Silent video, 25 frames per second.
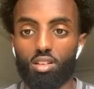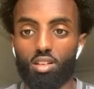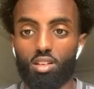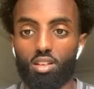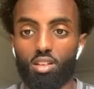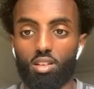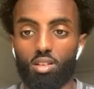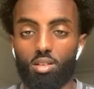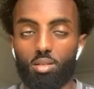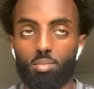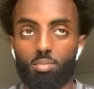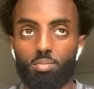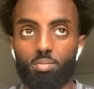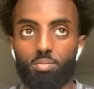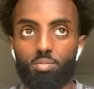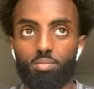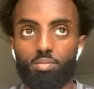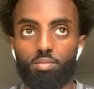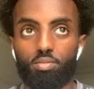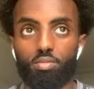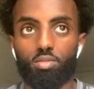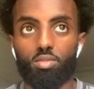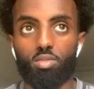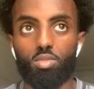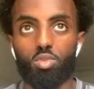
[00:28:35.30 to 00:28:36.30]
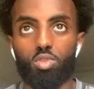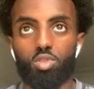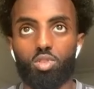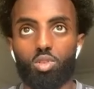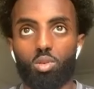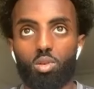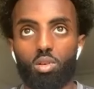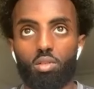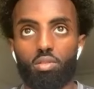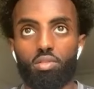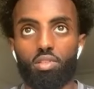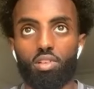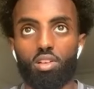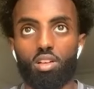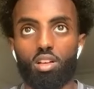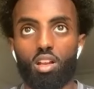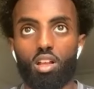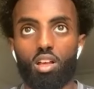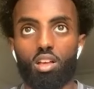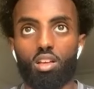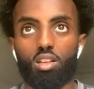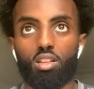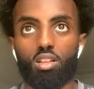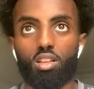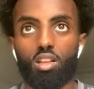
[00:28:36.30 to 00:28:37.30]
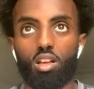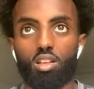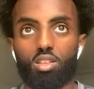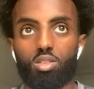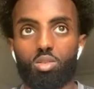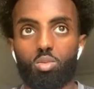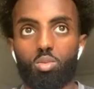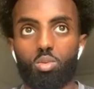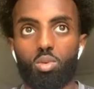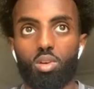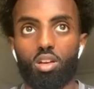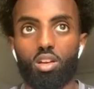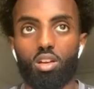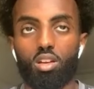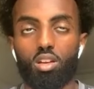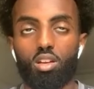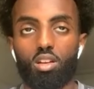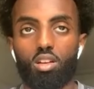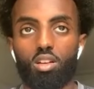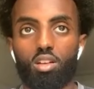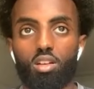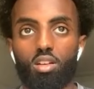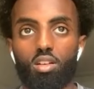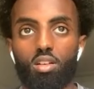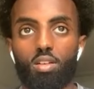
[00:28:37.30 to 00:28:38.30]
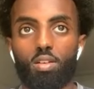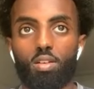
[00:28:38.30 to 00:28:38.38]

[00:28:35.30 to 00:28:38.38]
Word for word: Um, so I feel like that's where